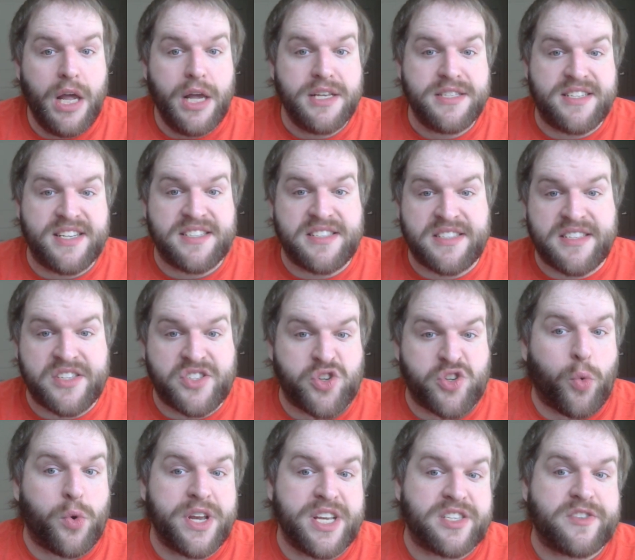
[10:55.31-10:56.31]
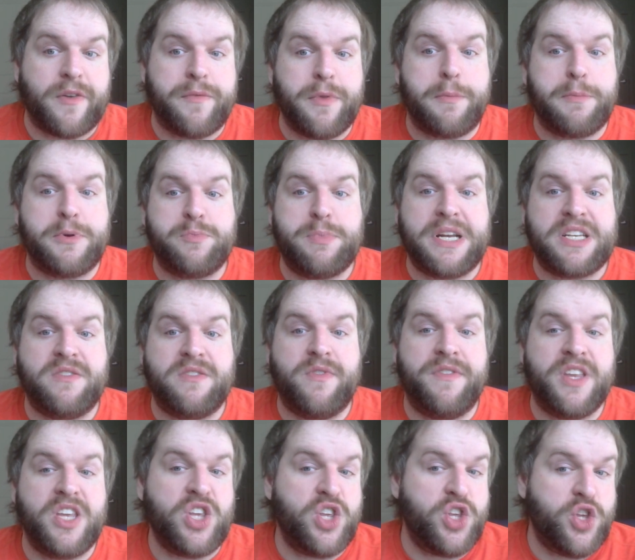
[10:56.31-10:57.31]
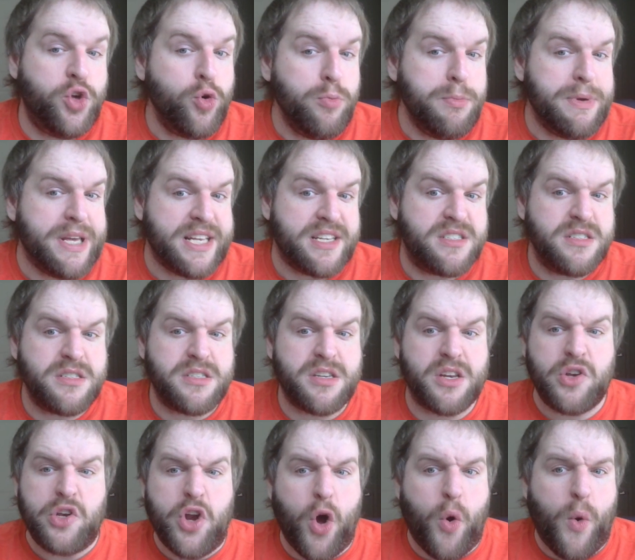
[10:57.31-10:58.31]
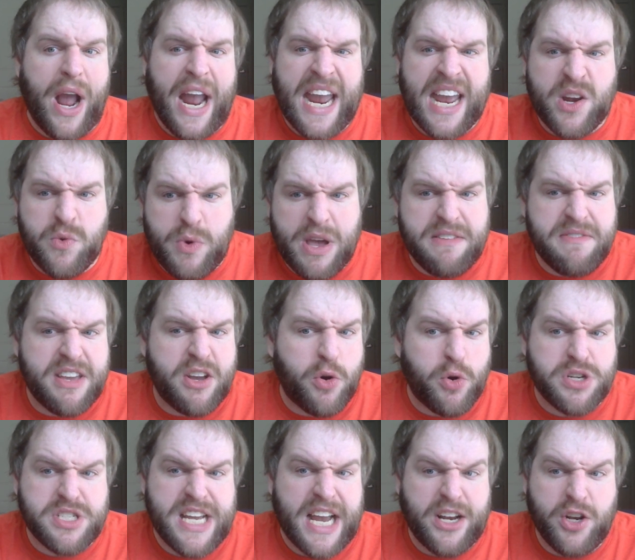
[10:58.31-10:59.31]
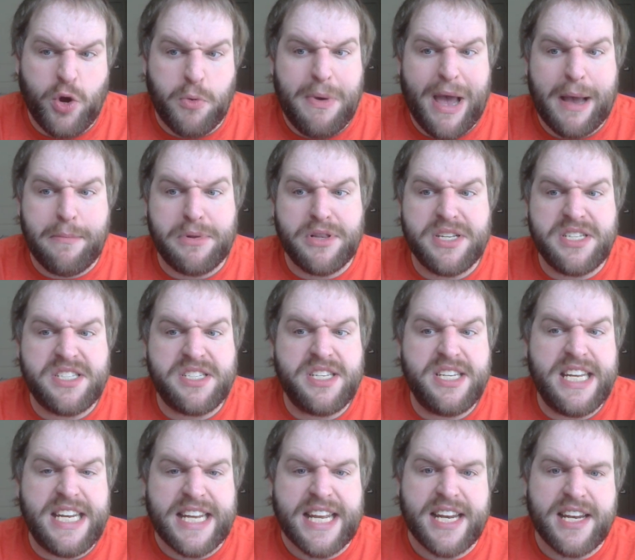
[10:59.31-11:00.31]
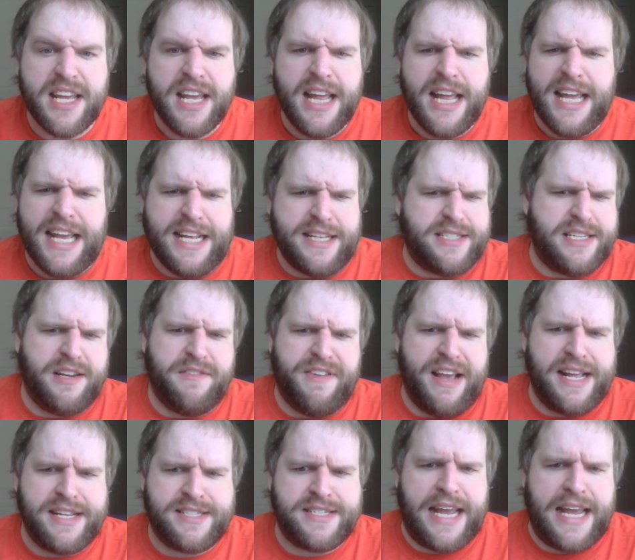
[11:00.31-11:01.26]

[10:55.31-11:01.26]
Since the story is from the perspective of the humans, no hand waving or technobabble is needed. It's advanced